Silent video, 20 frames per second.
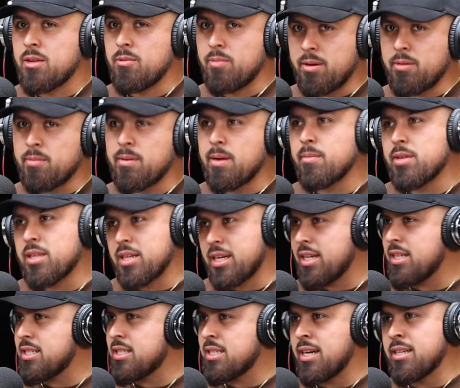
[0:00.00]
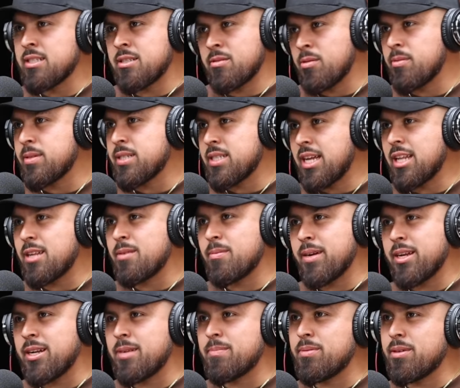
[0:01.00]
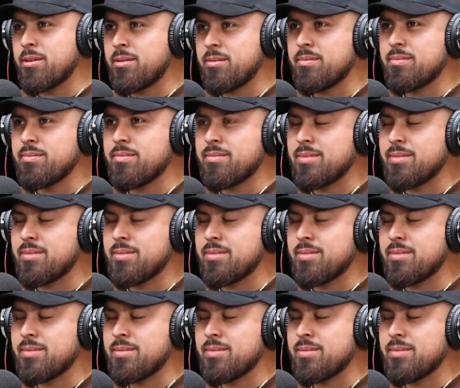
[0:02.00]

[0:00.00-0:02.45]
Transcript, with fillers: we remember the good times and when we celebrate it, but